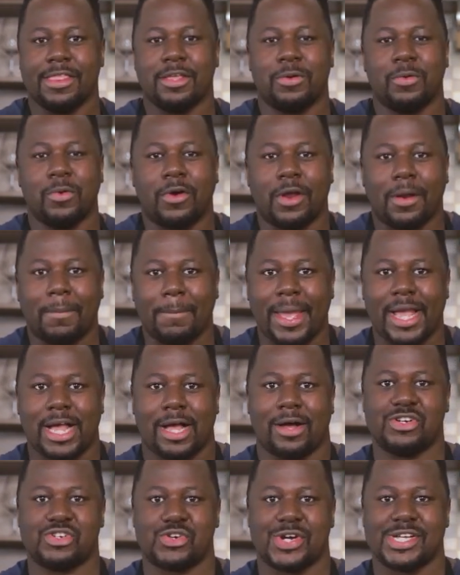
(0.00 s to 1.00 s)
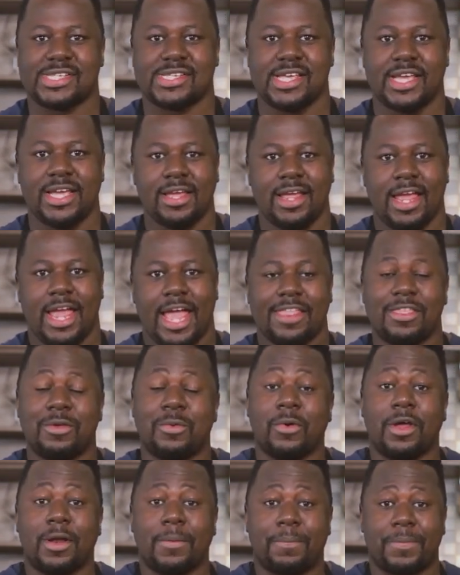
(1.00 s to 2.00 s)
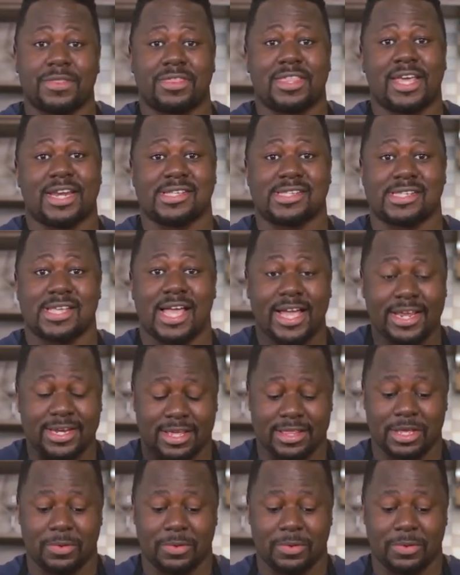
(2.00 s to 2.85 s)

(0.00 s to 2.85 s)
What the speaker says: Then we're going to make our dressing. And then we're going to put that aside.